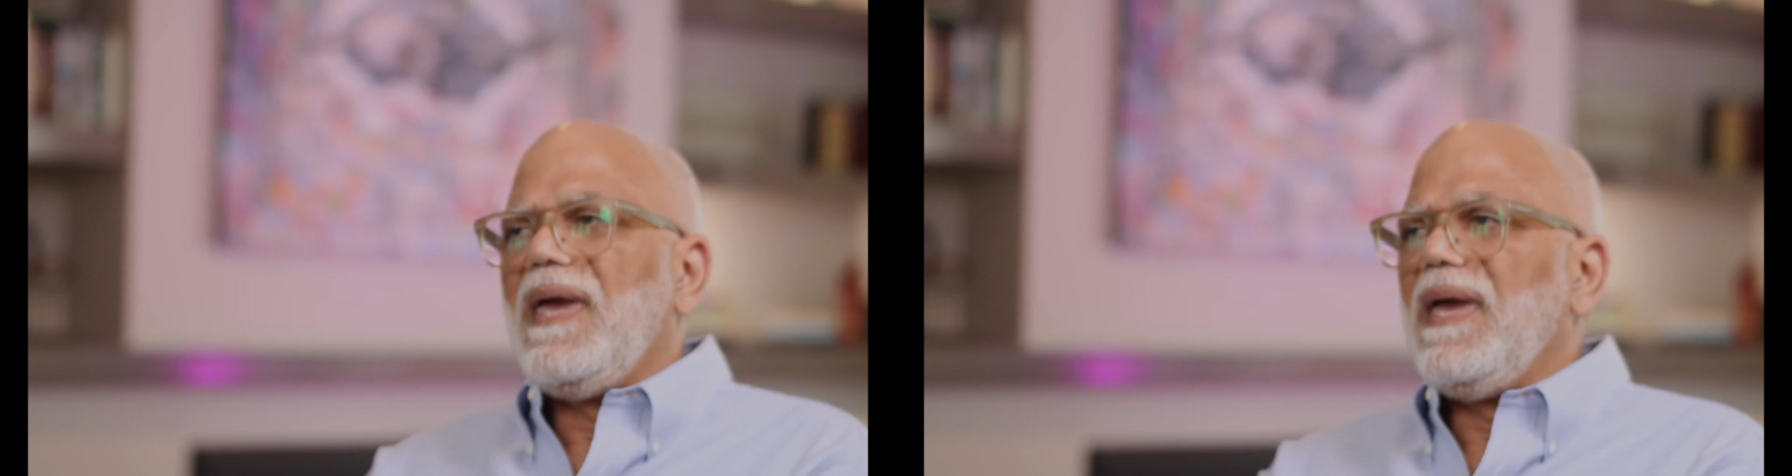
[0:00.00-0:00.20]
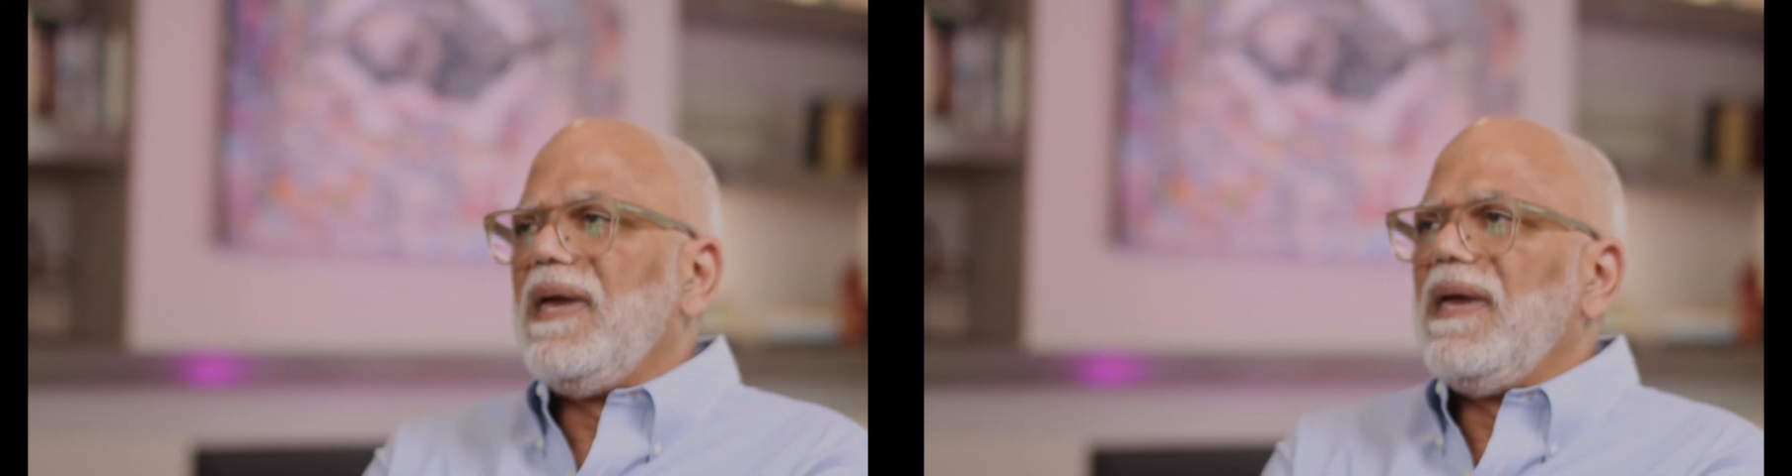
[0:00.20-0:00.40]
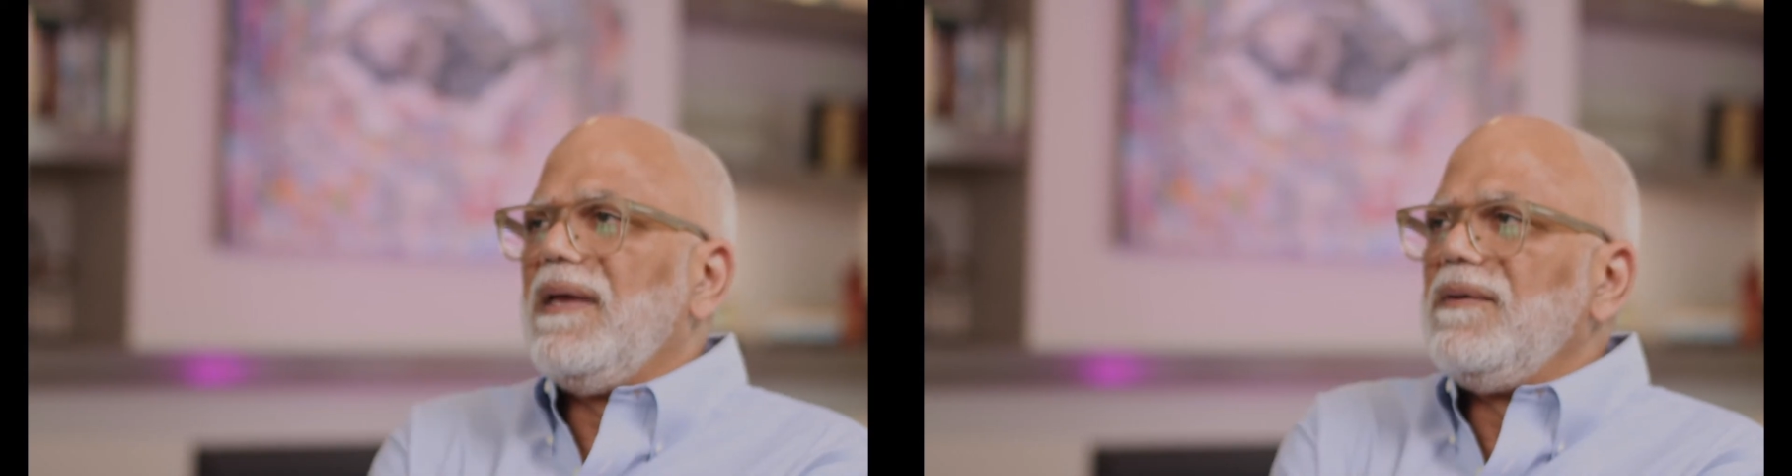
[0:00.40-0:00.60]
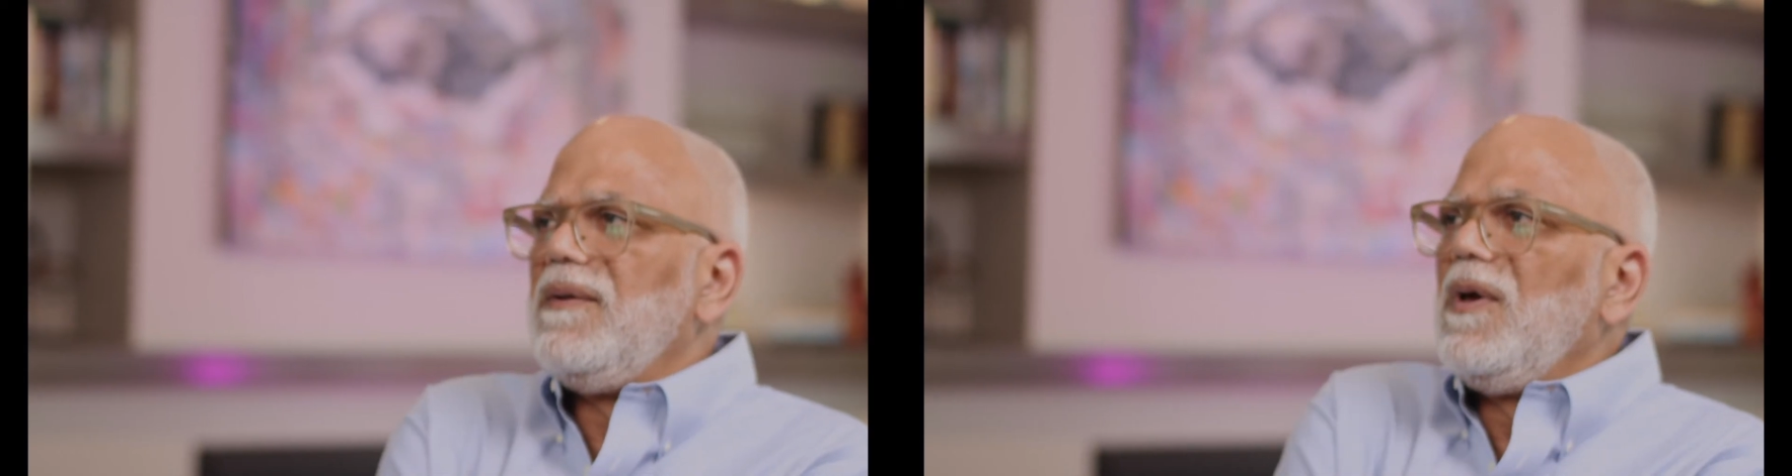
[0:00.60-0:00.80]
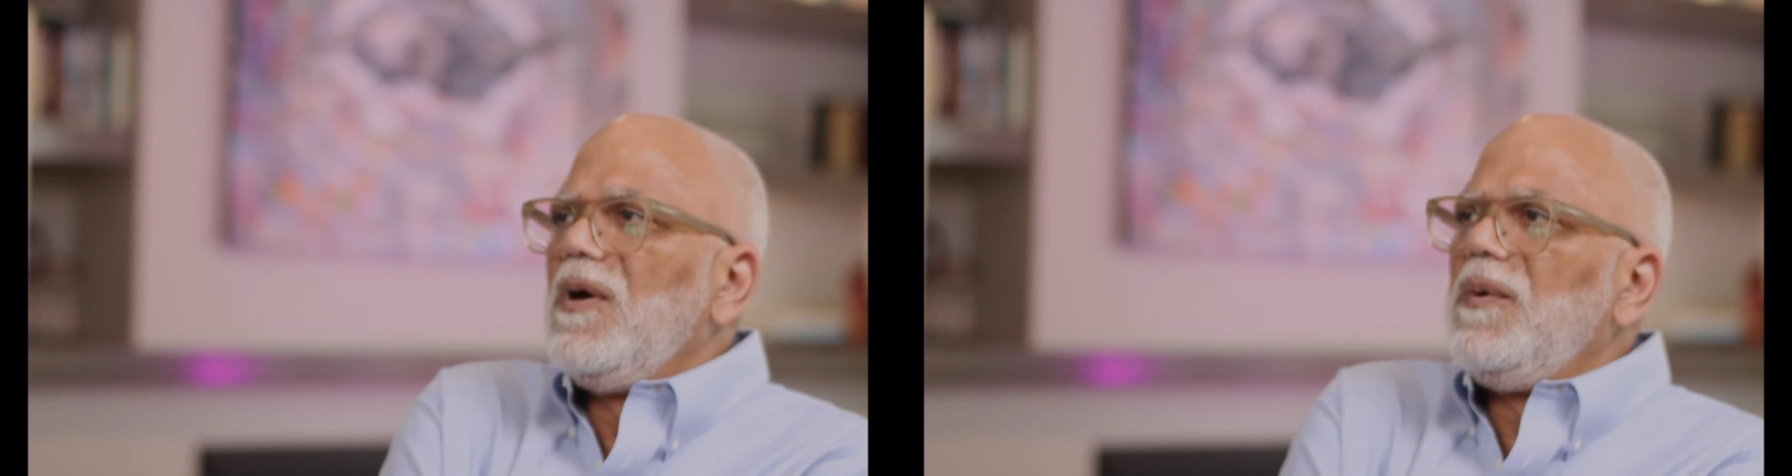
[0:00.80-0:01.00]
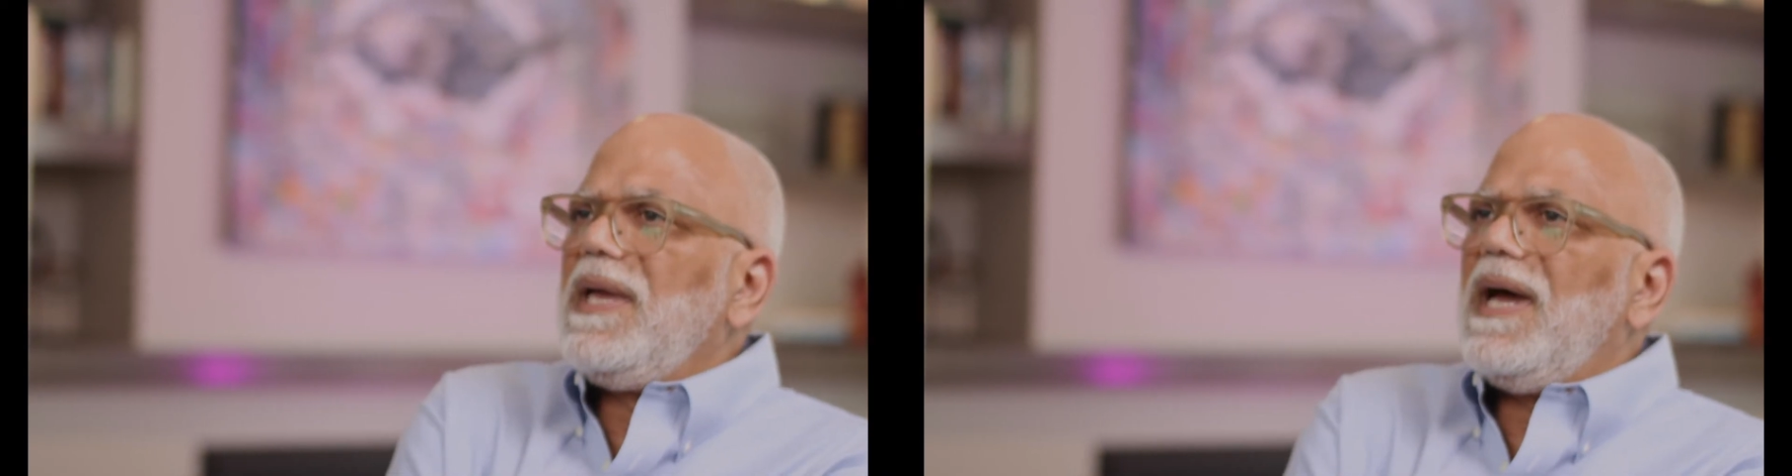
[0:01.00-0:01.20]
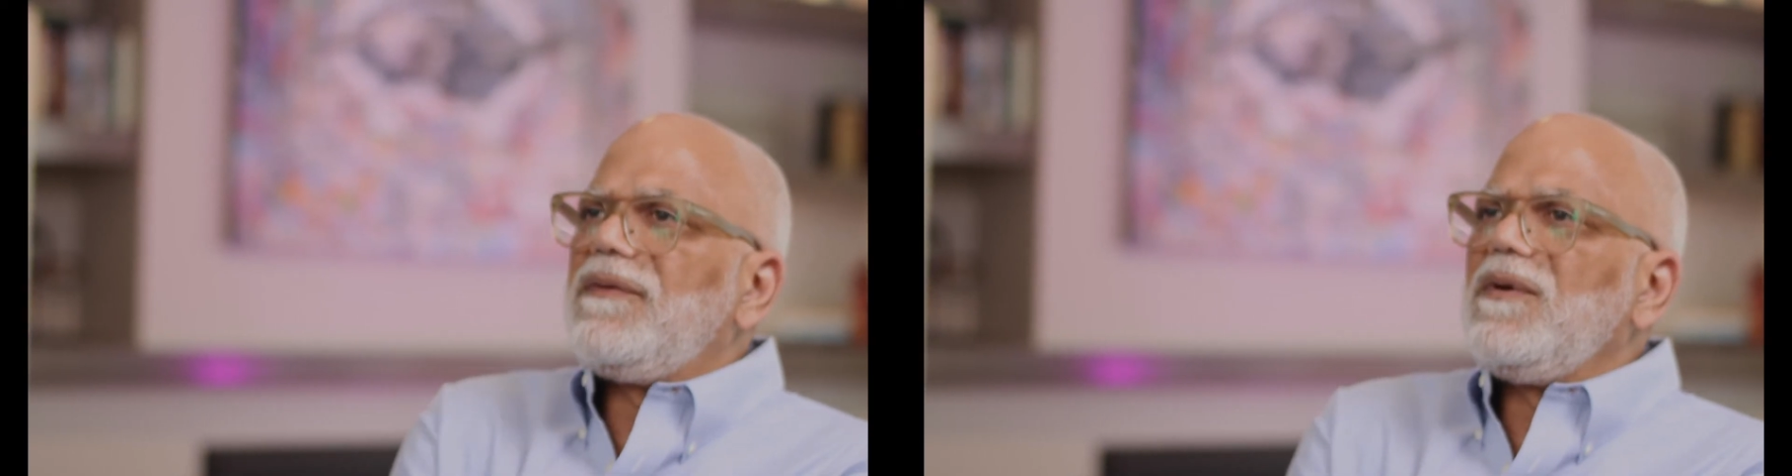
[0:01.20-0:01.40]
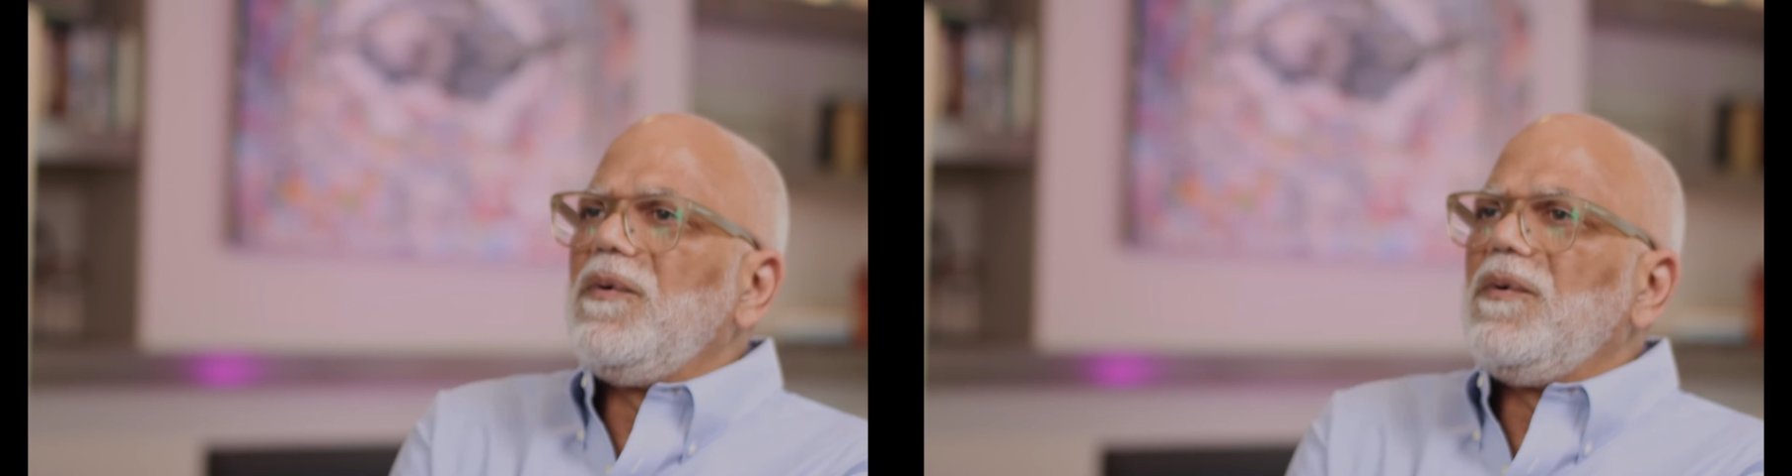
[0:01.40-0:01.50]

And we got to